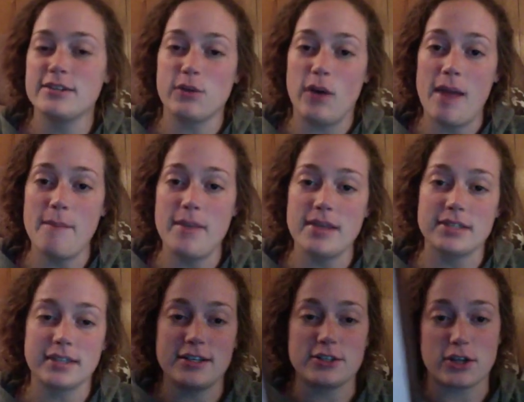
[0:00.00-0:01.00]
So I'm
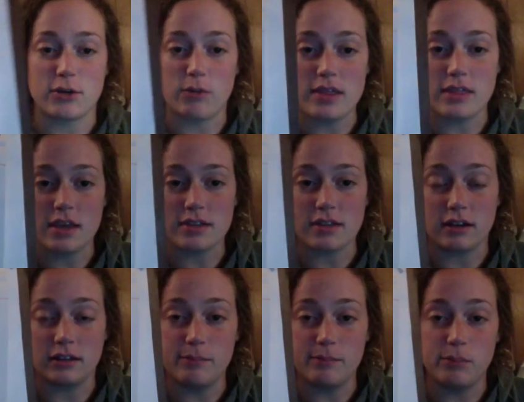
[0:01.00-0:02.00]
basically just going to write things on a
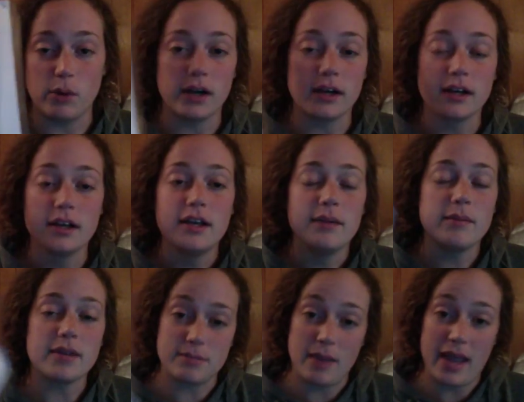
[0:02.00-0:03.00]
clipboard,
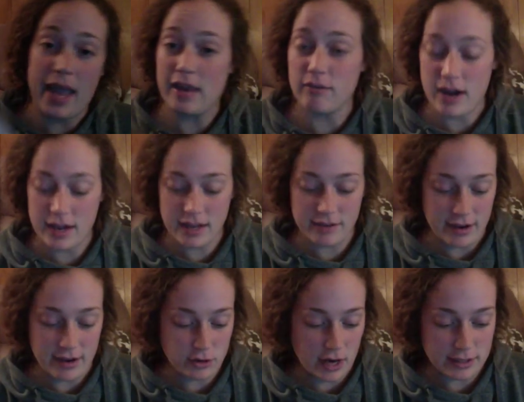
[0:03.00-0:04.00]
because my handwriting, if
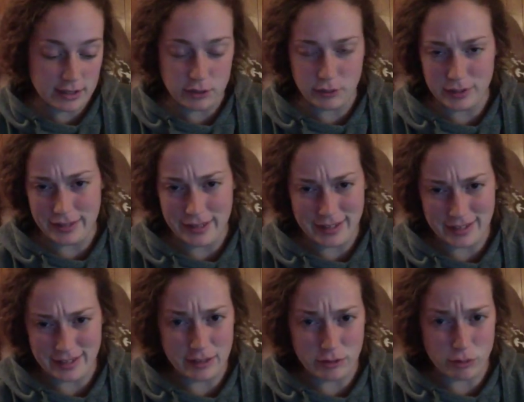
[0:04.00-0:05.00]
I tried to do it like
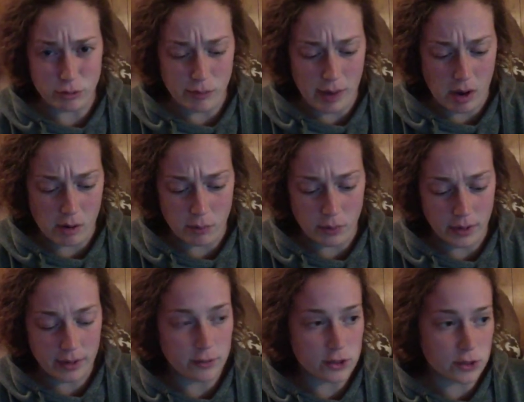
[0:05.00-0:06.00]
through a
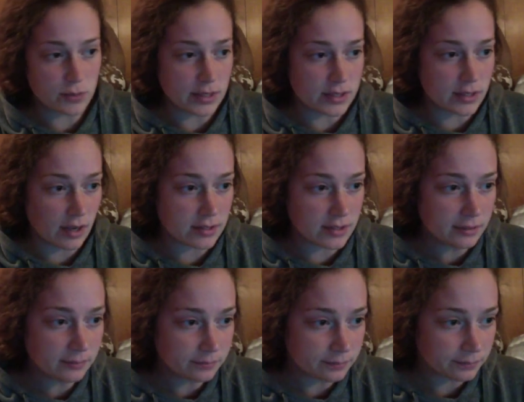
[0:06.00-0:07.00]
PowerPoint, would just be disgusting.